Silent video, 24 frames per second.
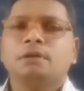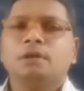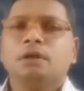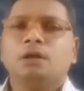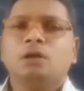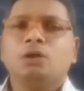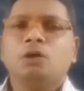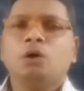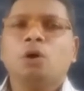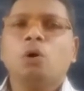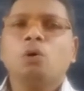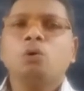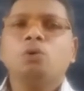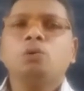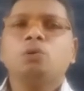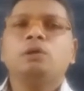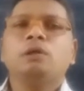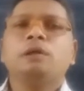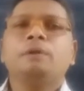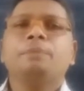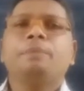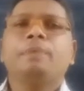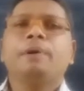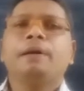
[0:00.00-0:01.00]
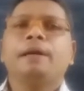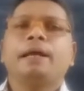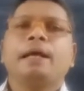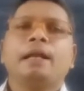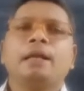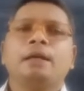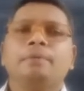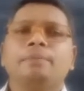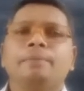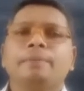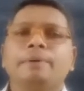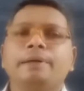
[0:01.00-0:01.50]
not to depend on
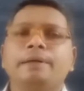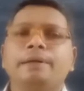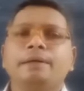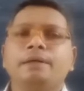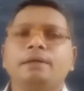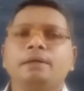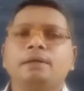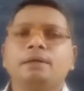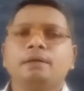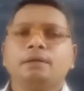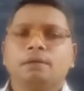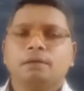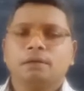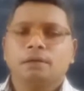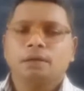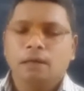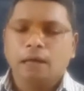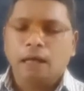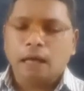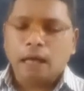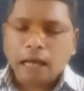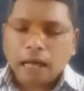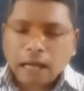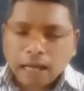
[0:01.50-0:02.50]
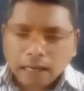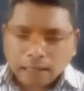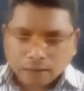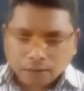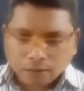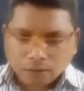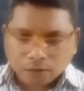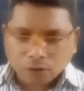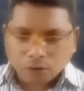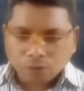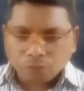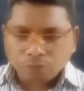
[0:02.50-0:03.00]
anybody and
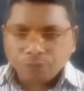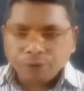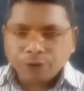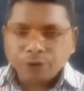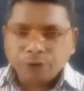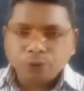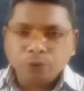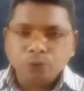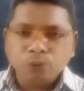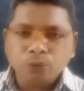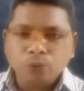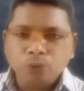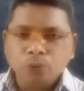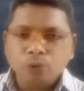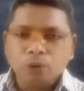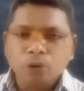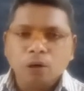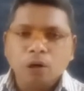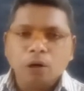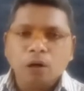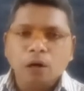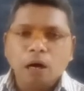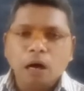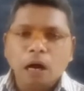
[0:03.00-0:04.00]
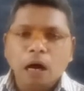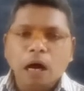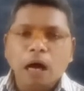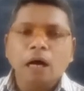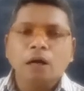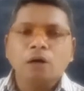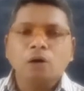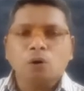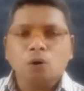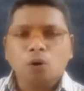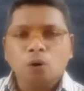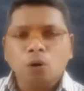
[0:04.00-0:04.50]
we do our
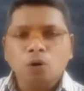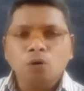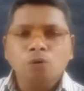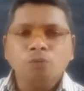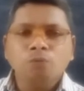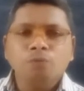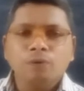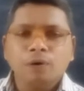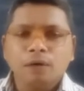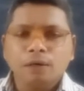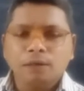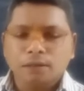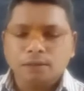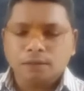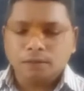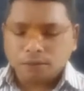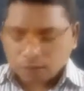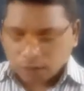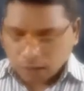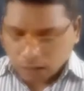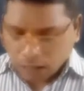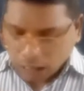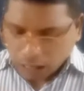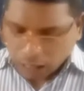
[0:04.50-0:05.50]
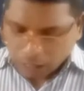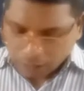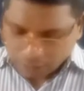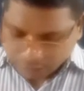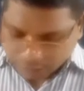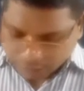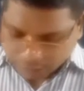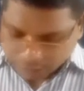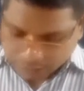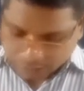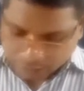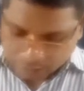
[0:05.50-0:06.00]
own work
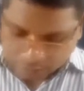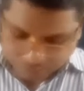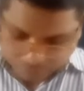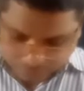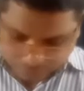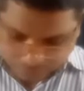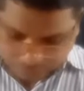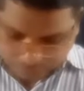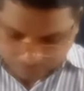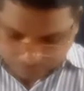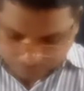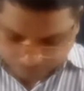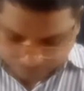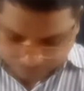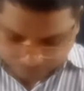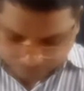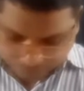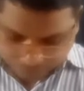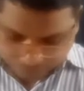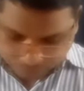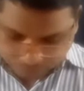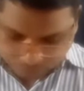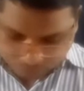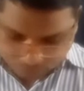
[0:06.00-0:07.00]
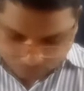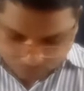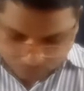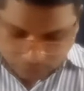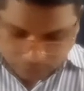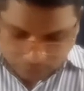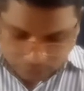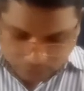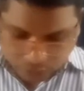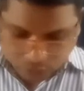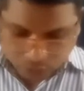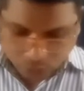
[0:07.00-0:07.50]
ourselves. That
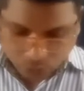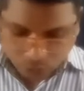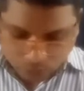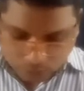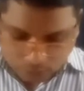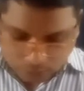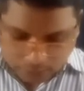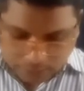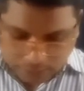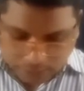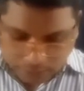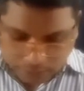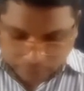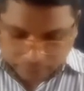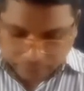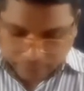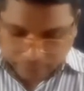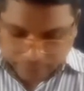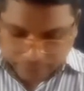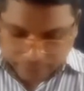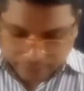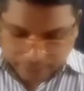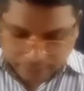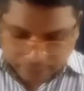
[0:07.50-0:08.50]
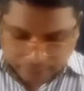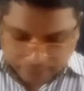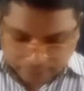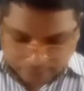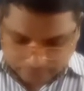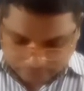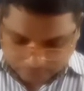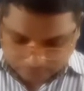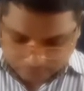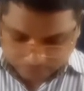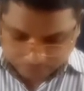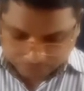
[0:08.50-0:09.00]
is called self-reliant.
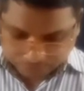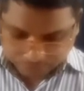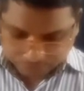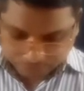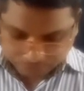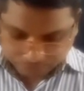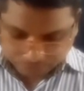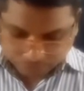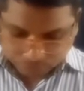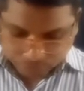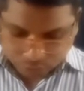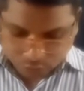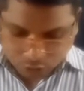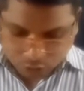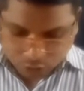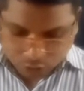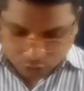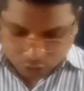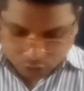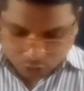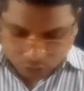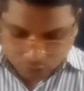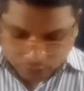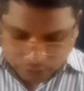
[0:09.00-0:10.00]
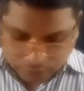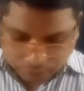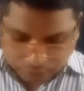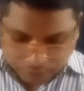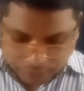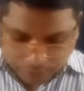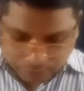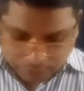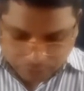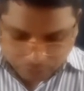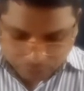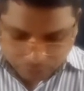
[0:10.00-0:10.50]
So let me
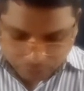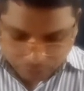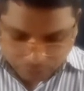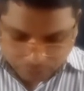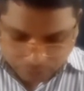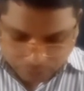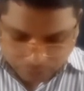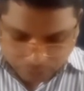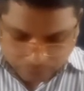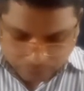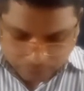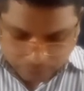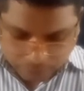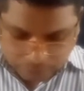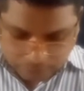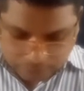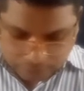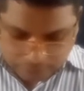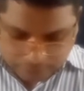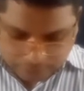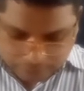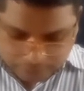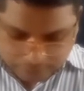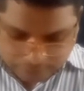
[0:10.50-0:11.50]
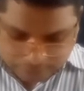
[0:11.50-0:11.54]
read for you. Gandhiji,